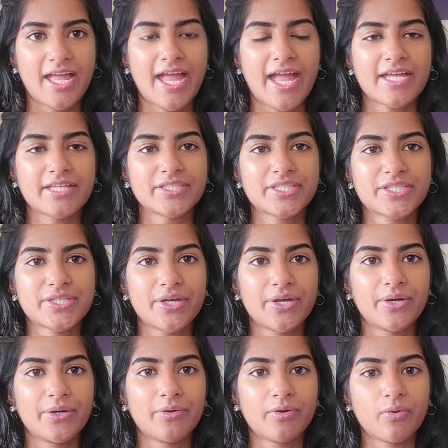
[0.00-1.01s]
And
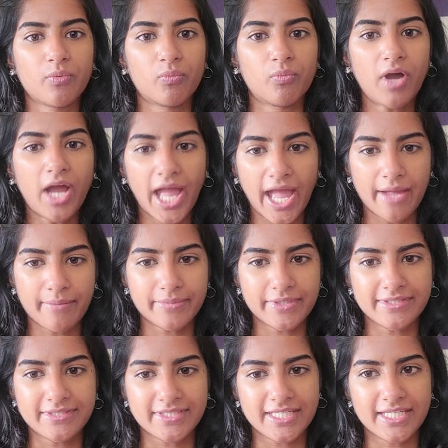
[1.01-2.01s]
so what
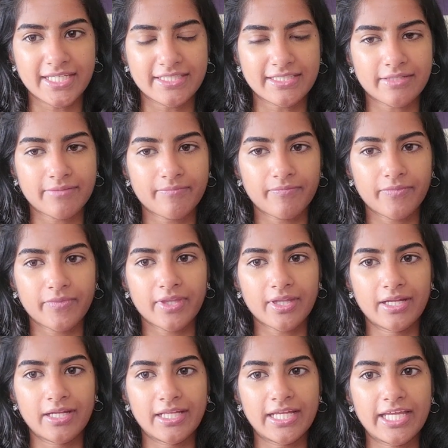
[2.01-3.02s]
happens is,
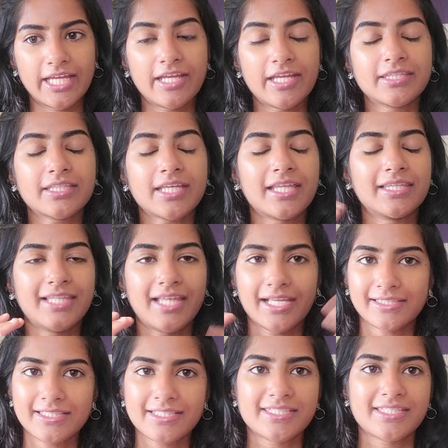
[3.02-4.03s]
in the
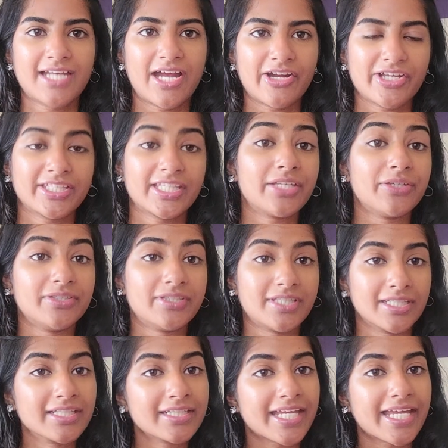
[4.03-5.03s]
unlikely scenario that you
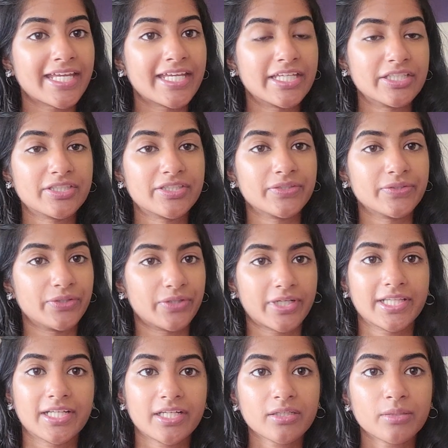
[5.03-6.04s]
didn't get into your
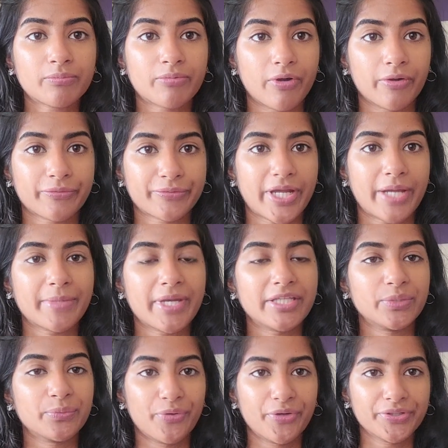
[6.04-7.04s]
clinical program and
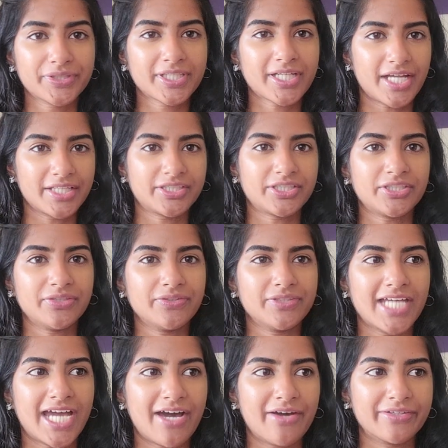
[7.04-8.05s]
you want to continue
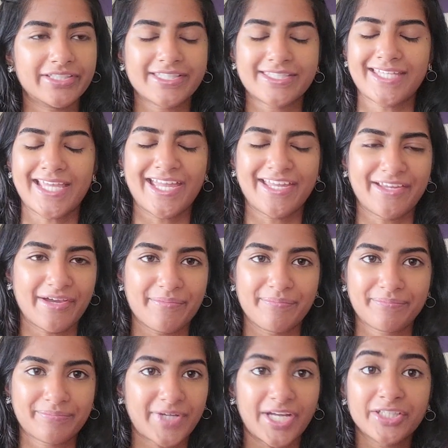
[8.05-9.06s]
down, say,
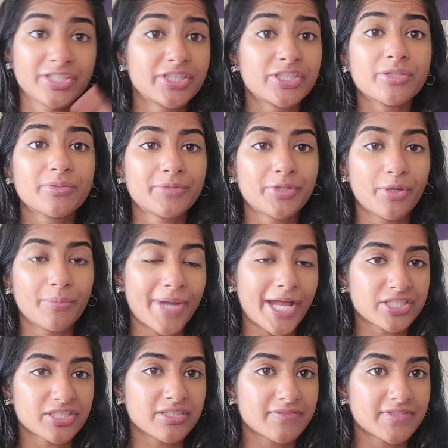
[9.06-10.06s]
continue your
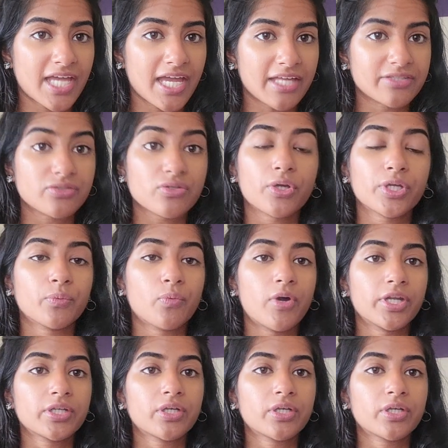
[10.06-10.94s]
Bachelor of Science, or you want to